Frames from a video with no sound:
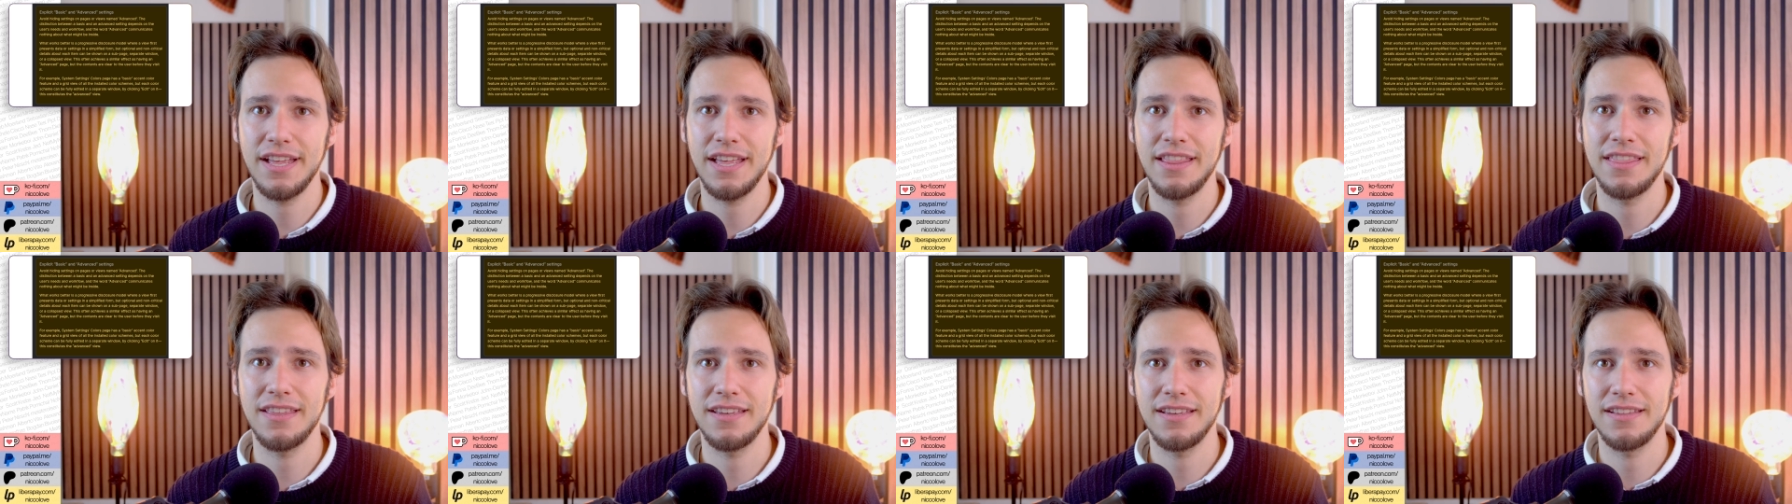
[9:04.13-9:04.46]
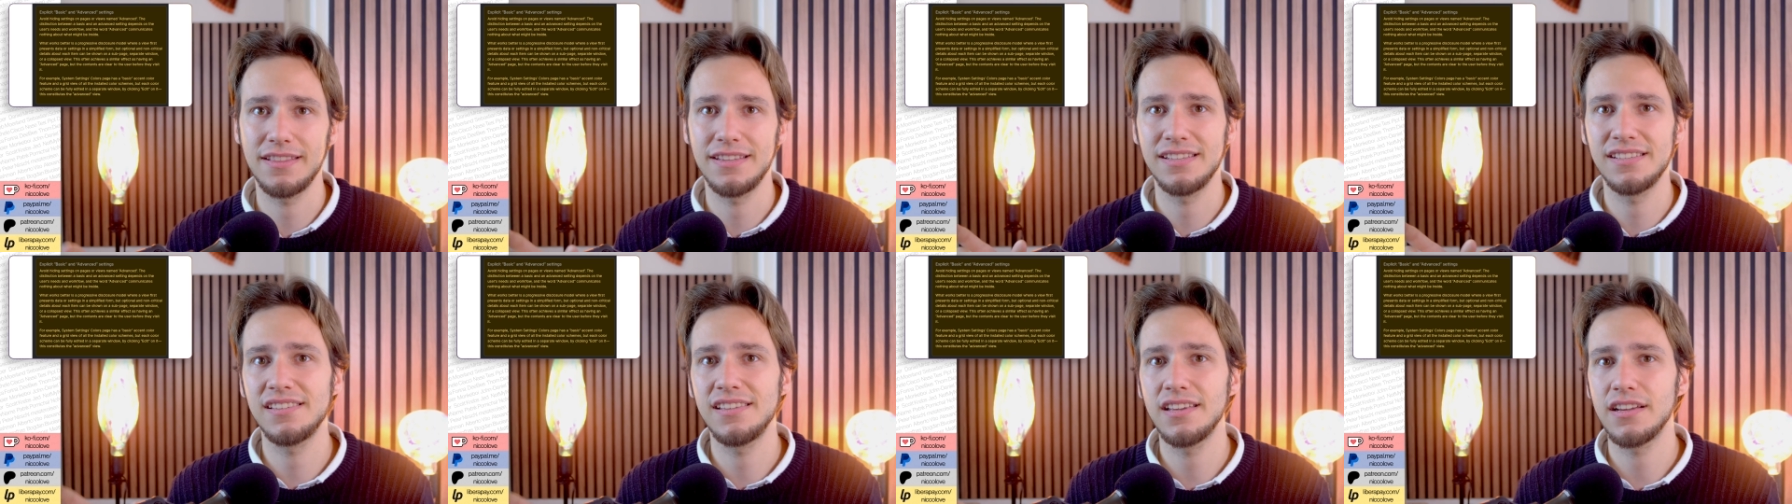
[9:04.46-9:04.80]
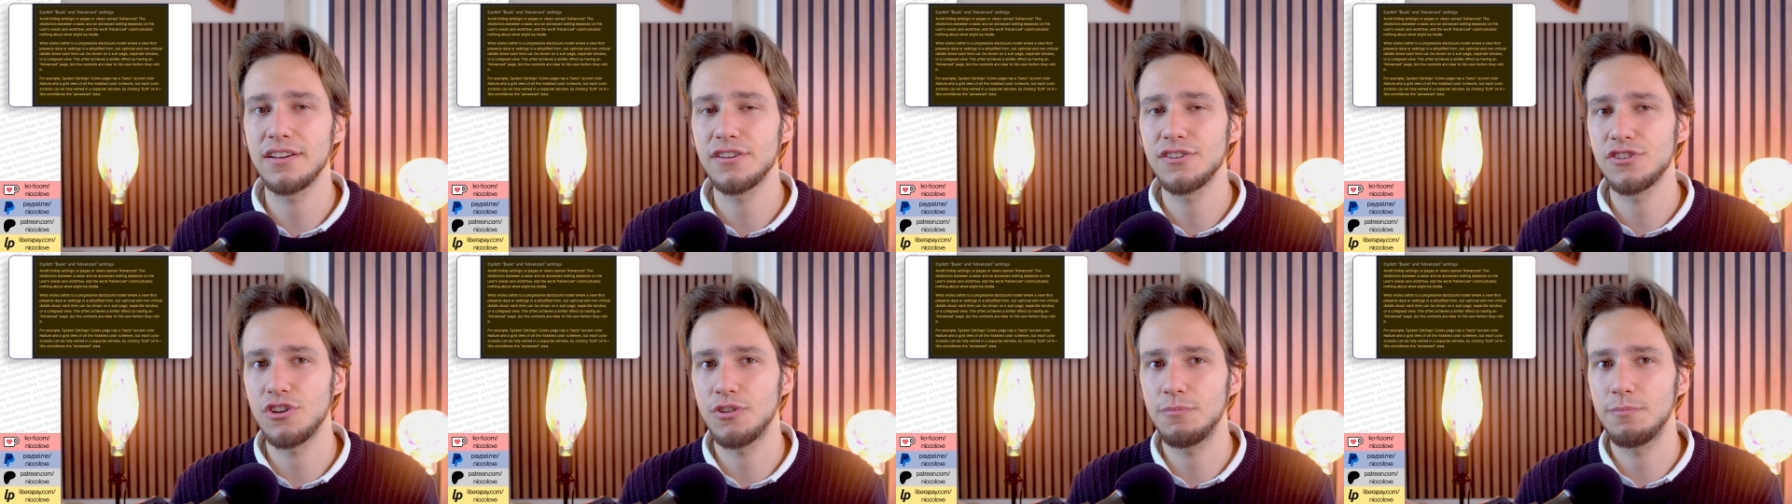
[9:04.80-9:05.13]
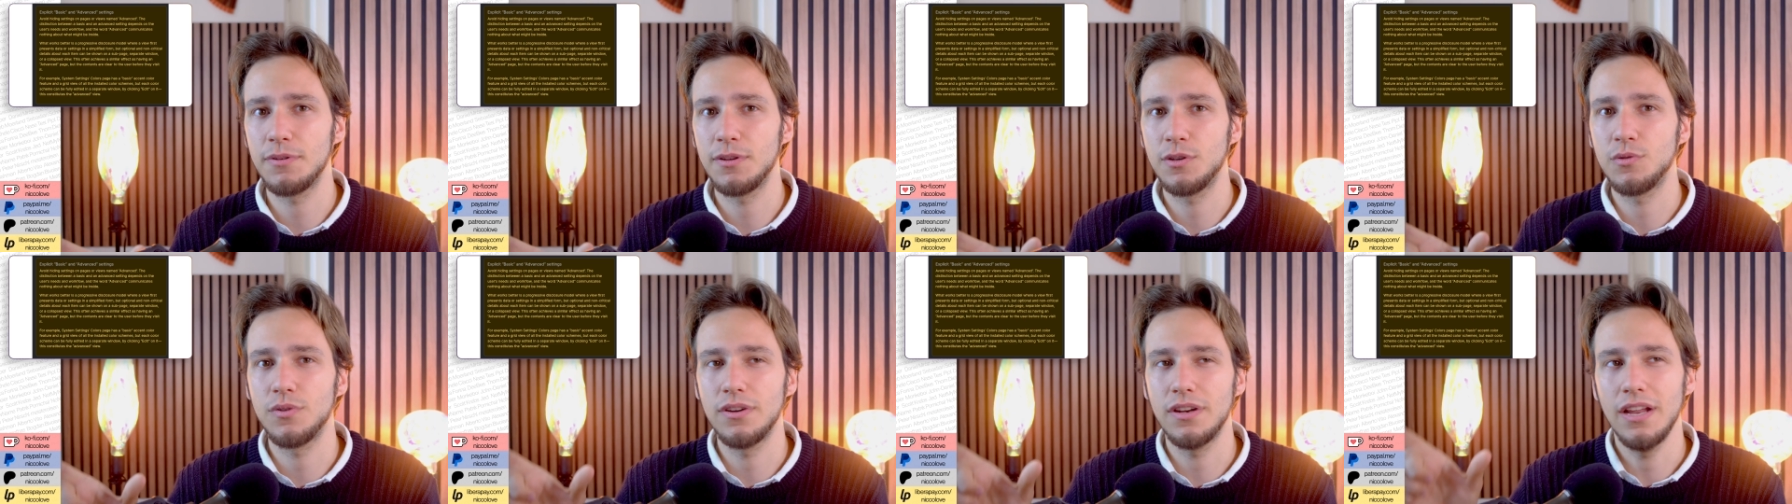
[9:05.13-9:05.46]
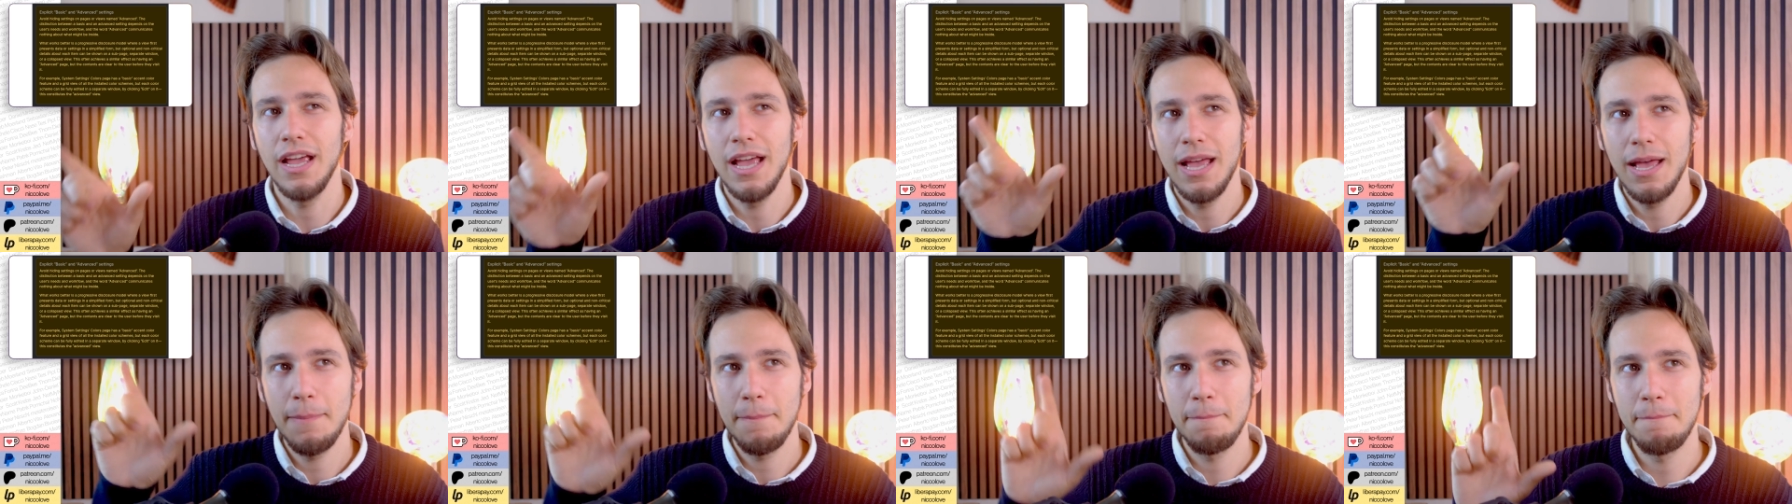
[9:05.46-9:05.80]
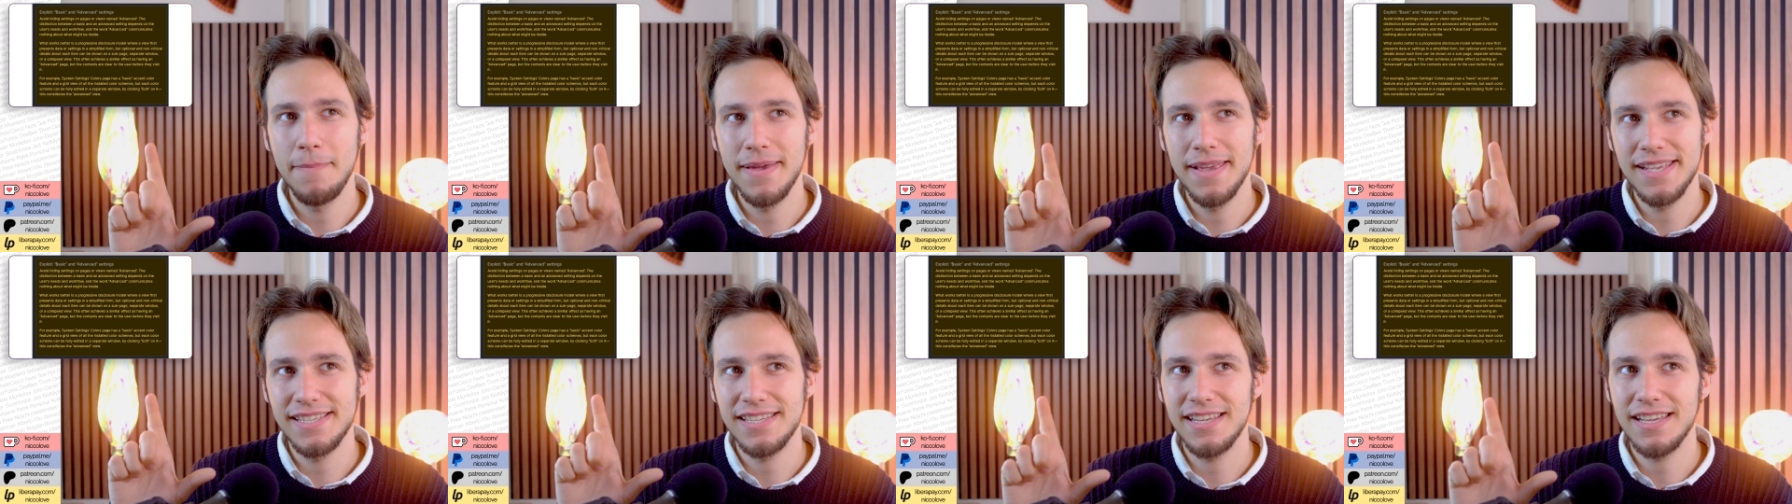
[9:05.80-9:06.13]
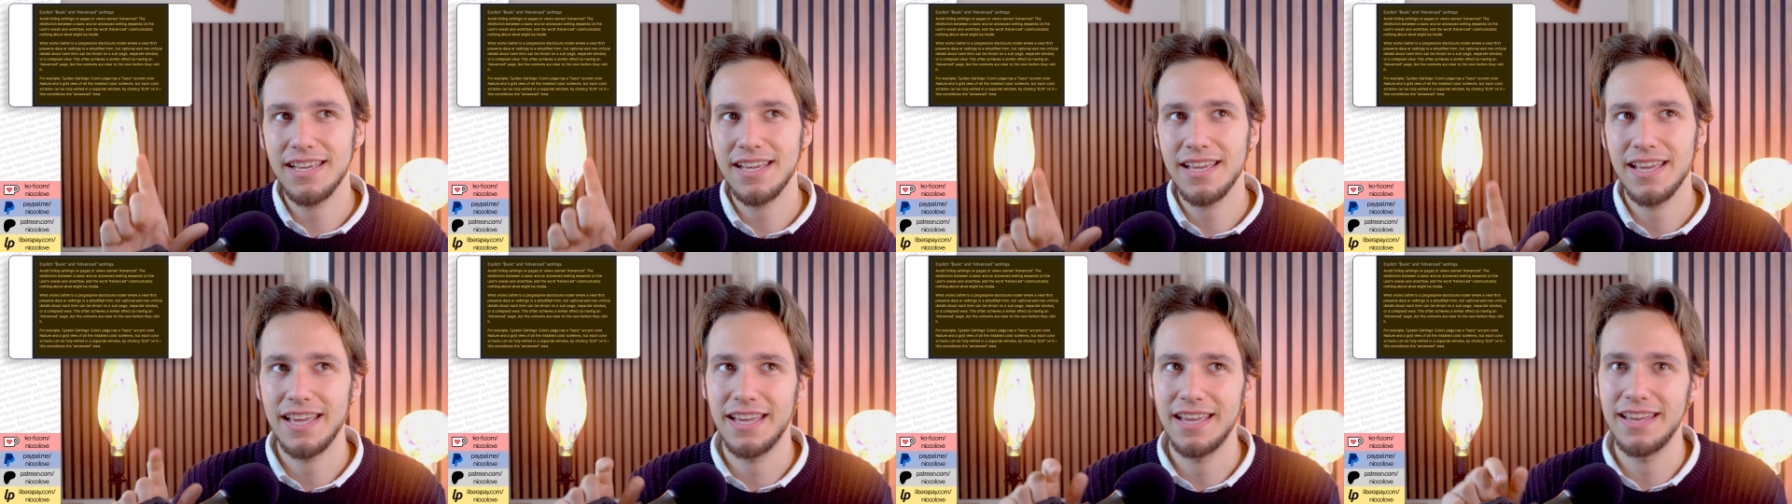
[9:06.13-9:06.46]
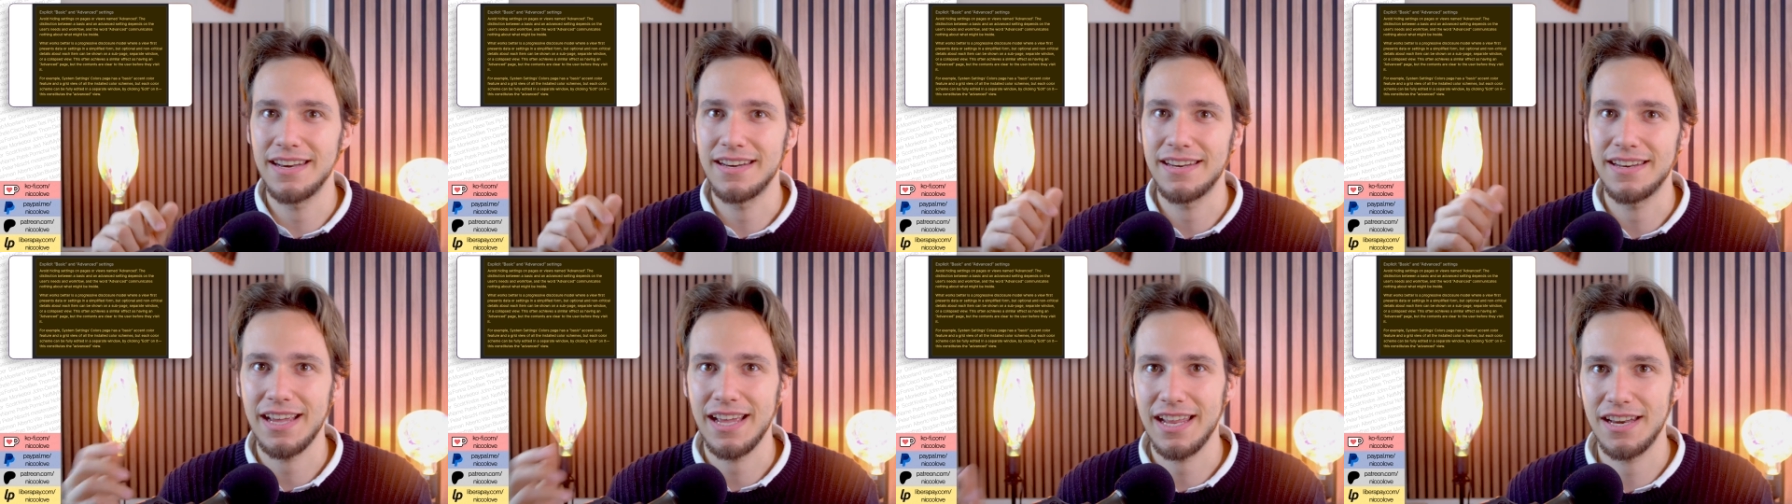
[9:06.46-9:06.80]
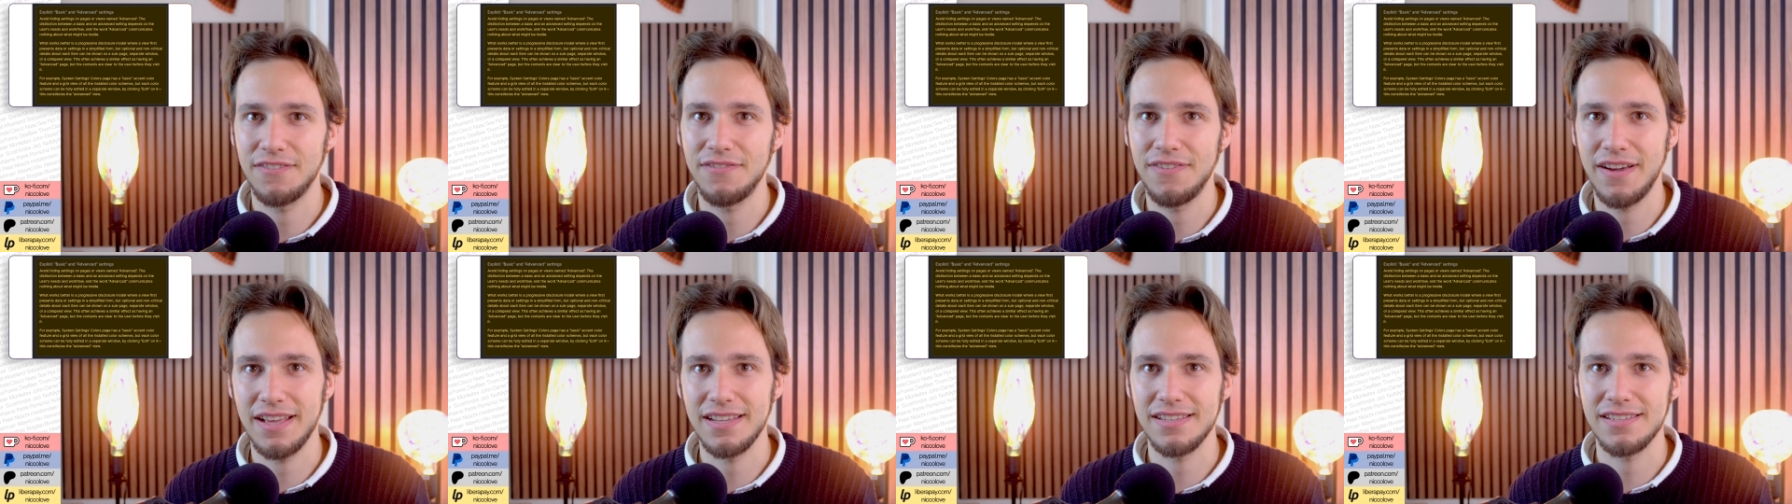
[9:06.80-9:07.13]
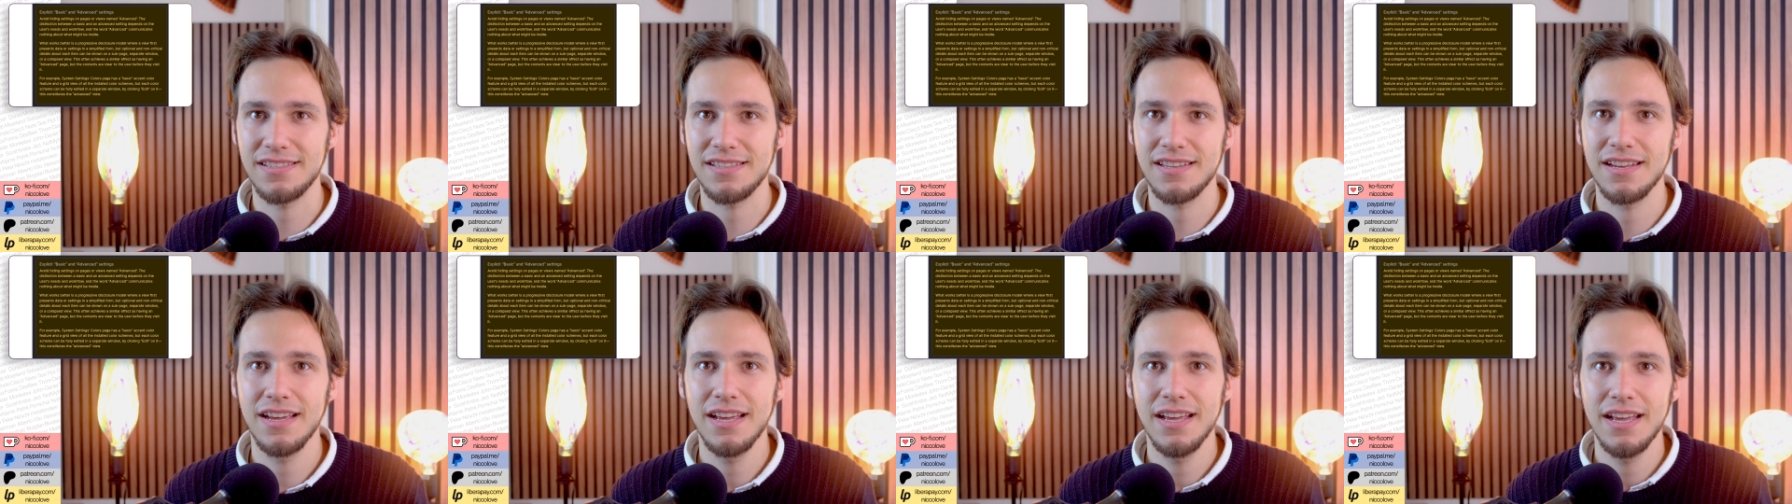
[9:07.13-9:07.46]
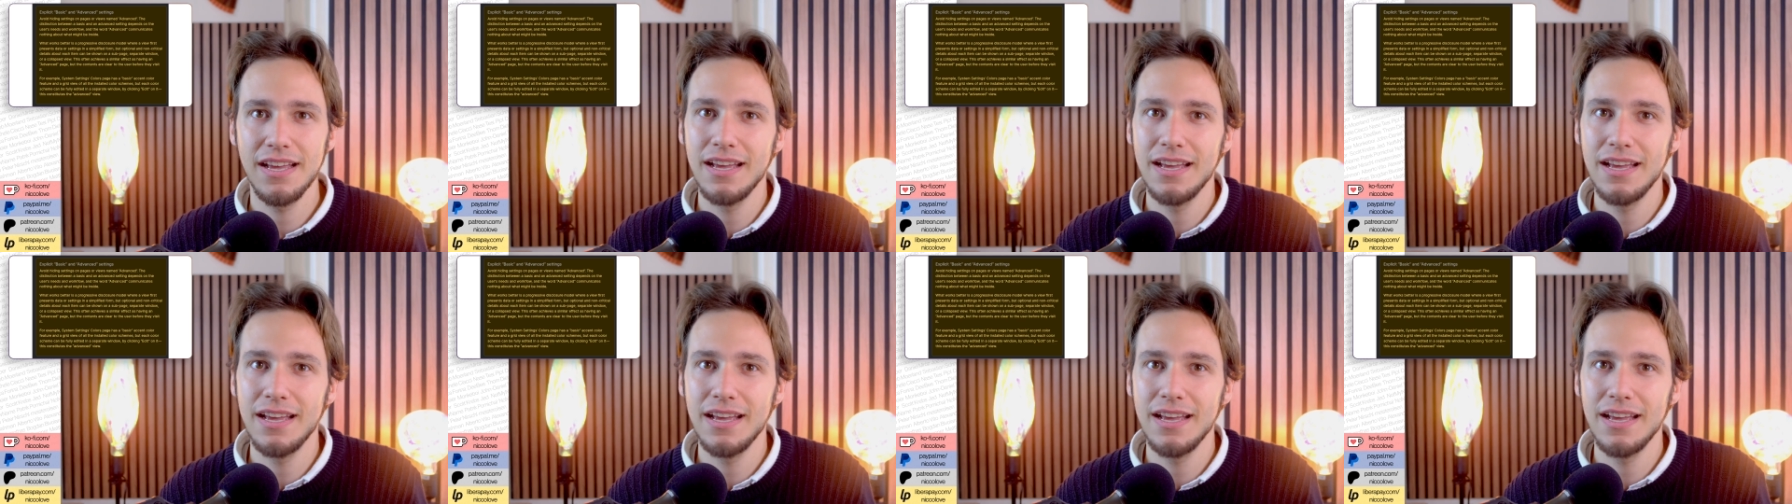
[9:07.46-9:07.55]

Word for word: and the distinction between basic and advanced